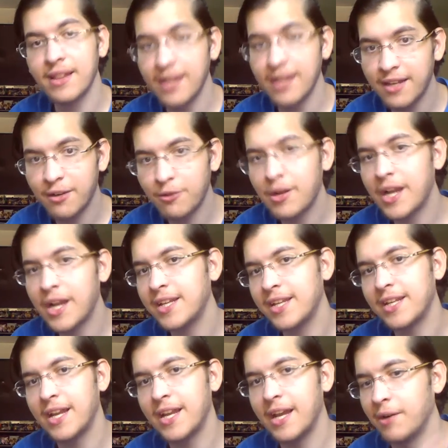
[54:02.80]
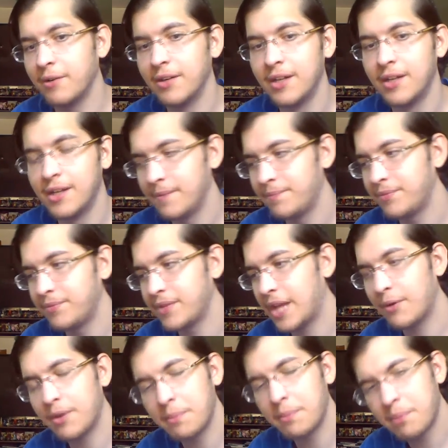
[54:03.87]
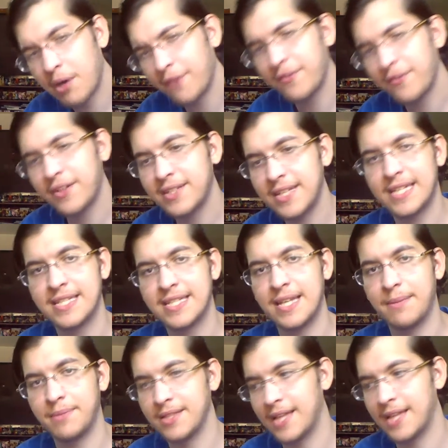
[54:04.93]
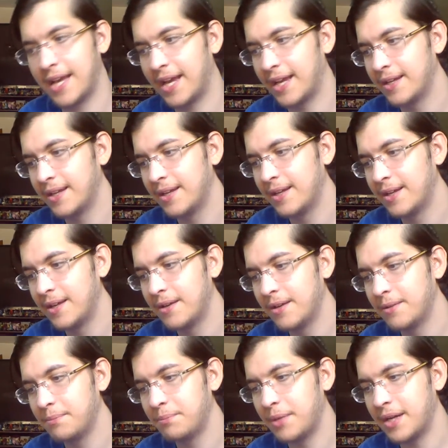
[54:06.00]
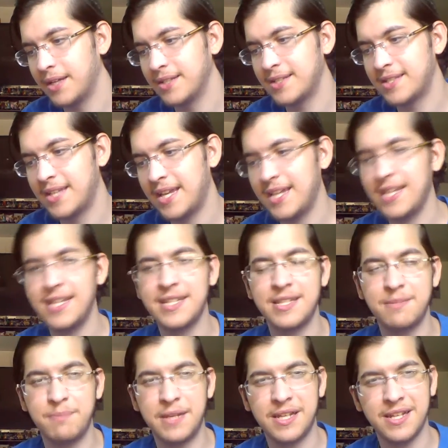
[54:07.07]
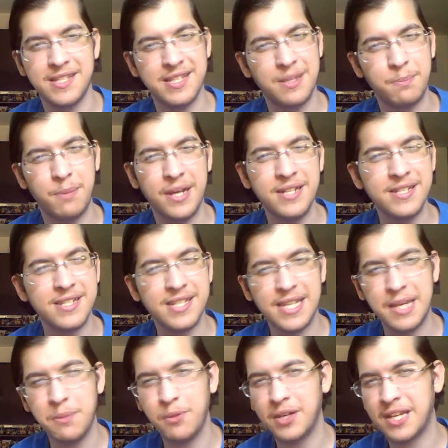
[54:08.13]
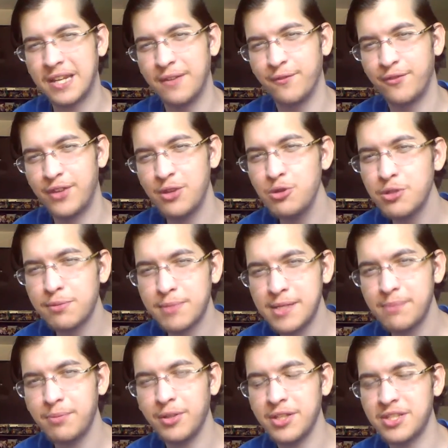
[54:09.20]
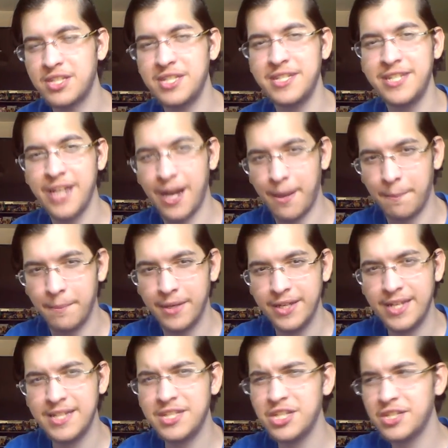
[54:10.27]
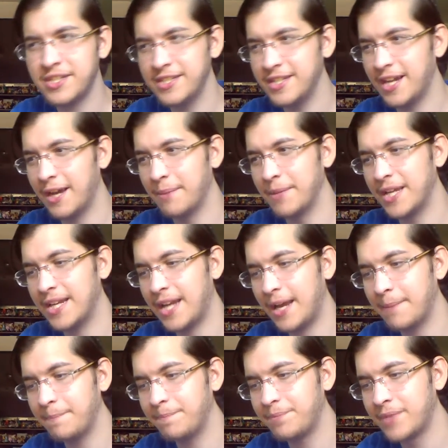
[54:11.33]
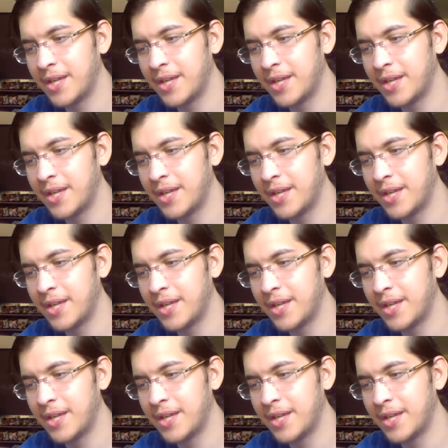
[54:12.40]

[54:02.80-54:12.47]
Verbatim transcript: Link a righty now. I would have perfectly accepted that. But saying it's because the button scheme would confuse people is dumb. It's just dumb, and I'm